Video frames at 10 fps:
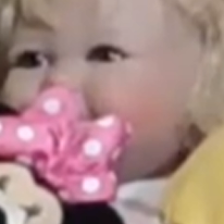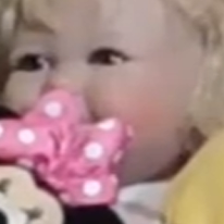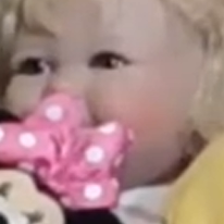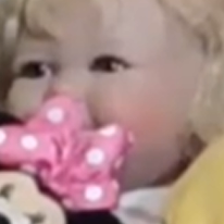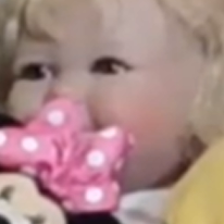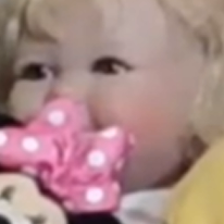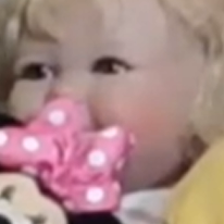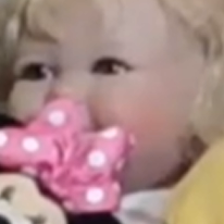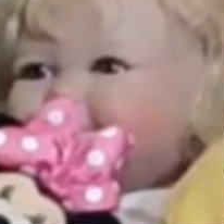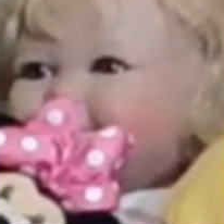
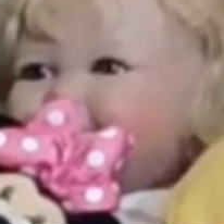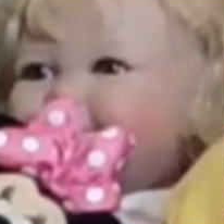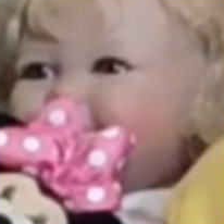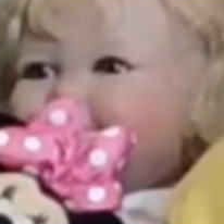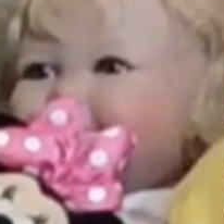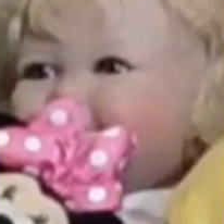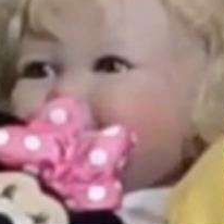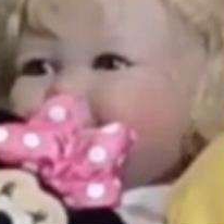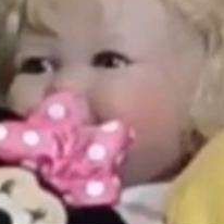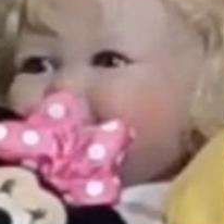
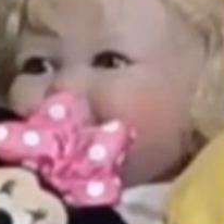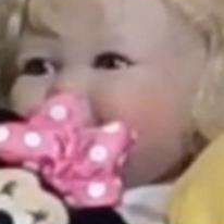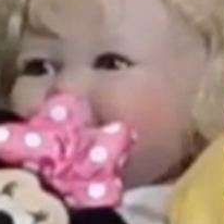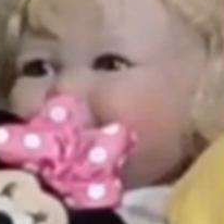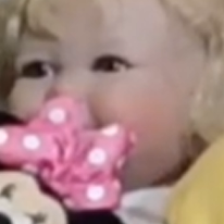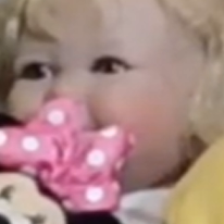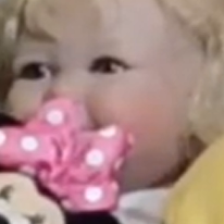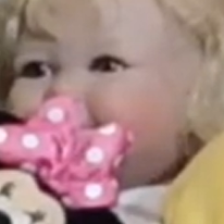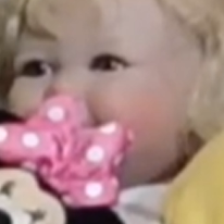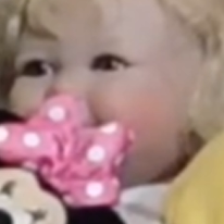
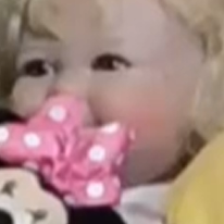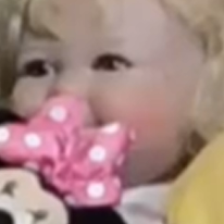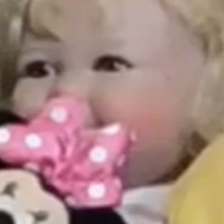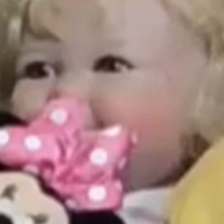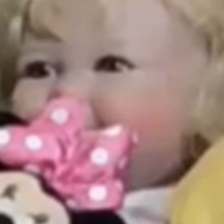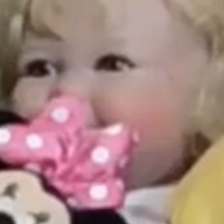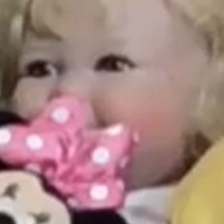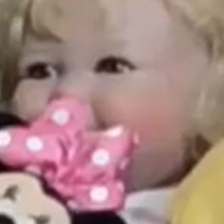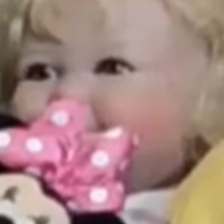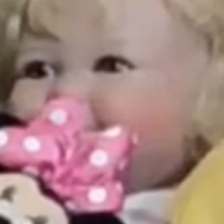
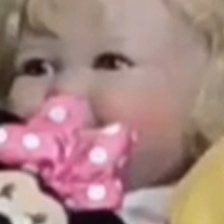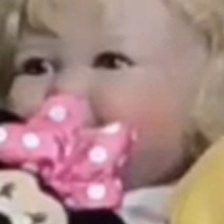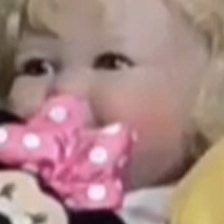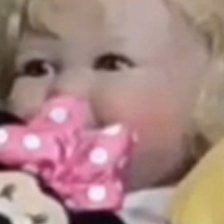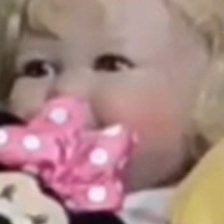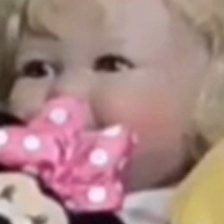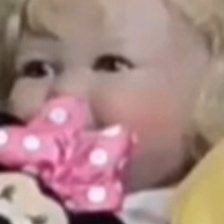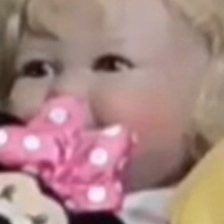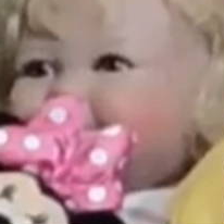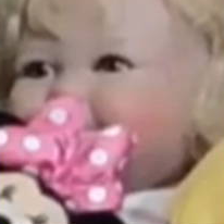
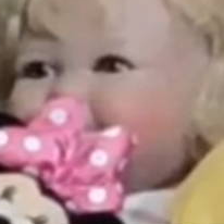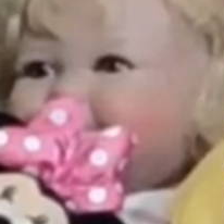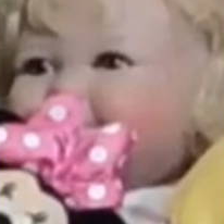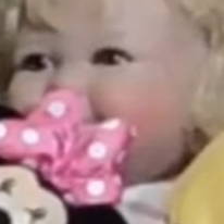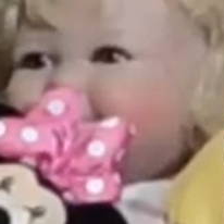This person isn't speaking.